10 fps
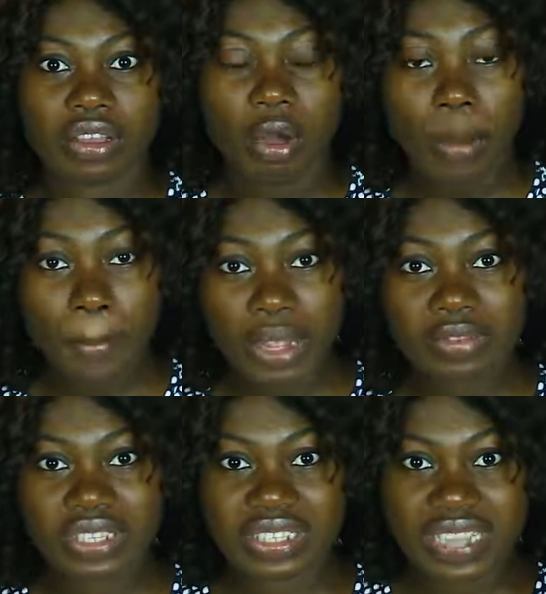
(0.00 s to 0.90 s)

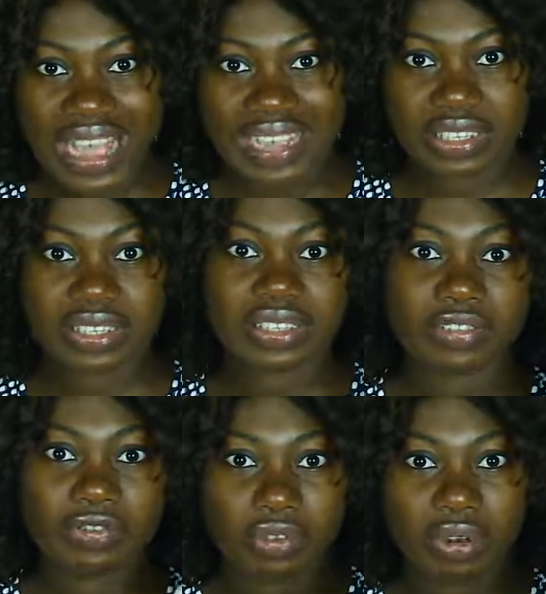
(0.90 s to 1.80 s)
compounds it has
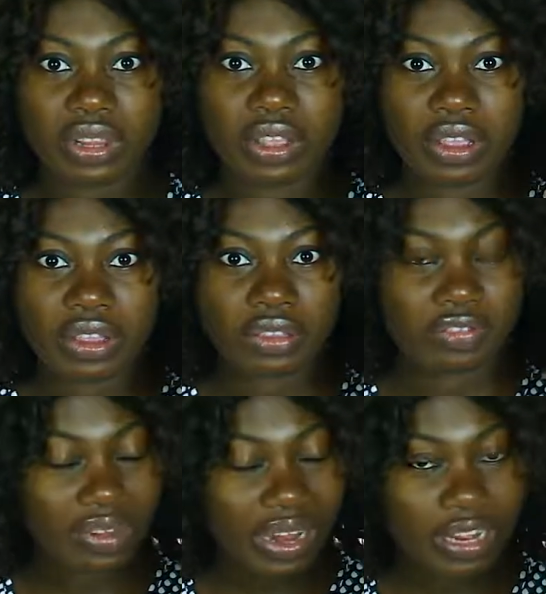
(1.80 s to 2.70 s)
for the
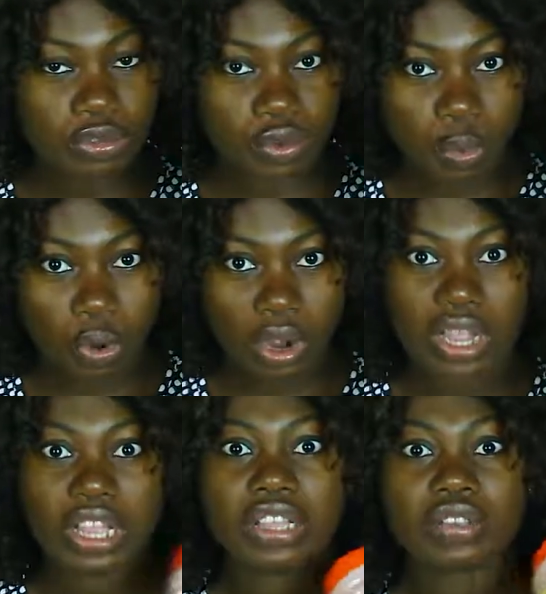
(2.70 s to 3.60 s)
flour to
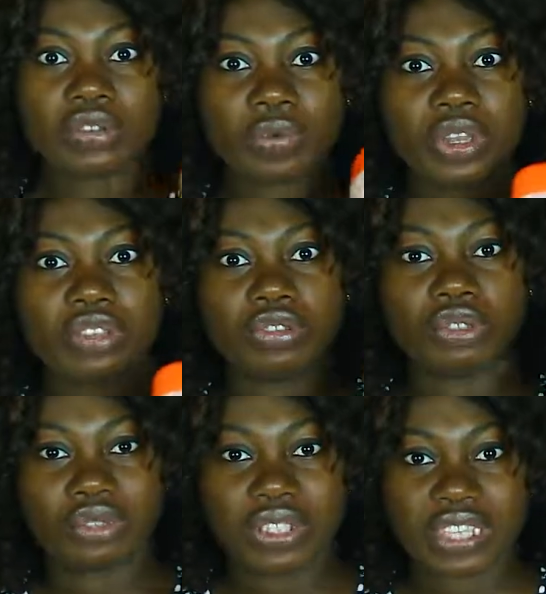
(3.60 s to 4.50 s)
work. So when you
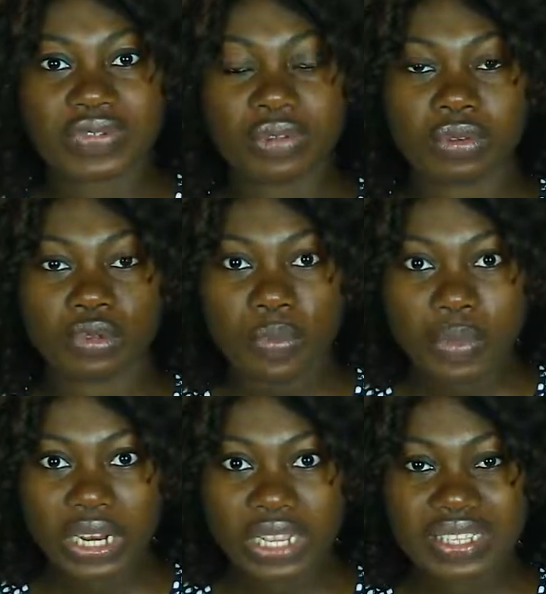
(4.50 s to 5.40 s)
do this for 2
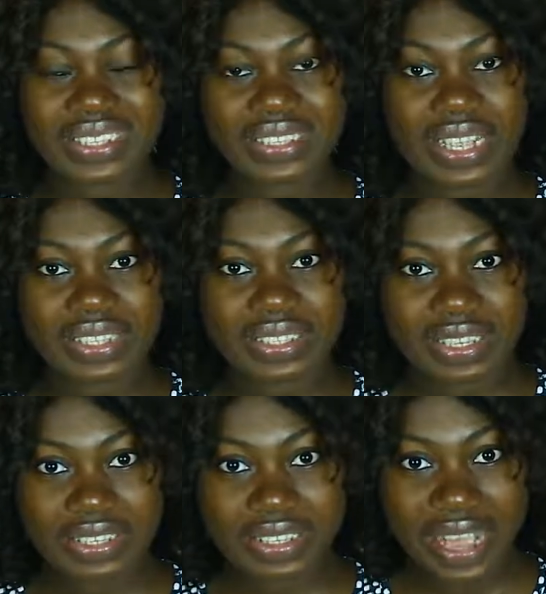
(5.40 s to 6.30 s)
minutes, set it
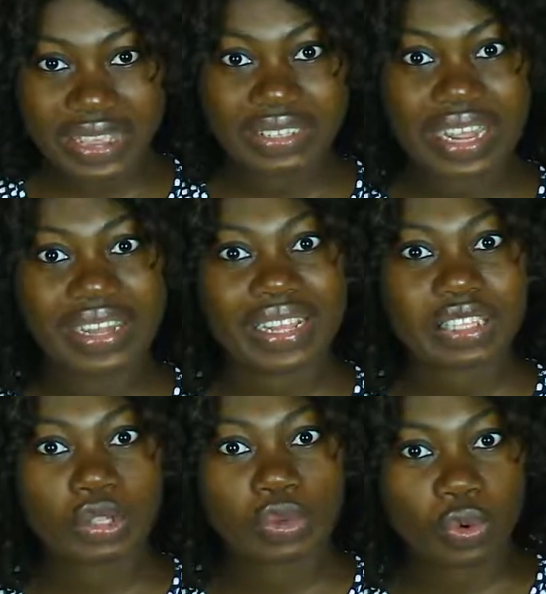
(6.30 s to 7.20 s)
aside and
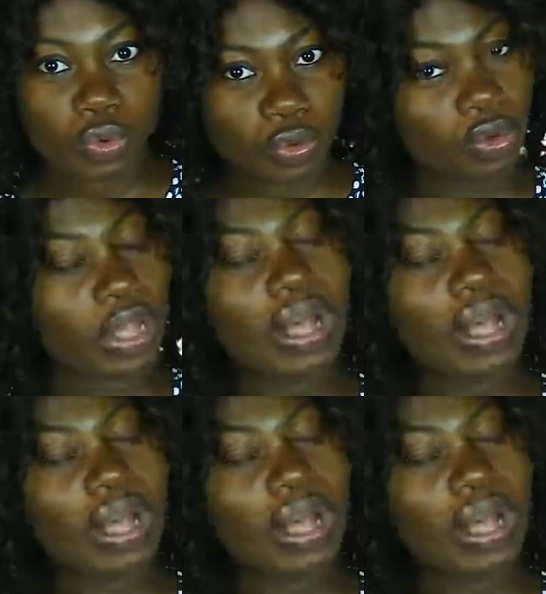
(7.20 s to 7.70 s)
let it cool.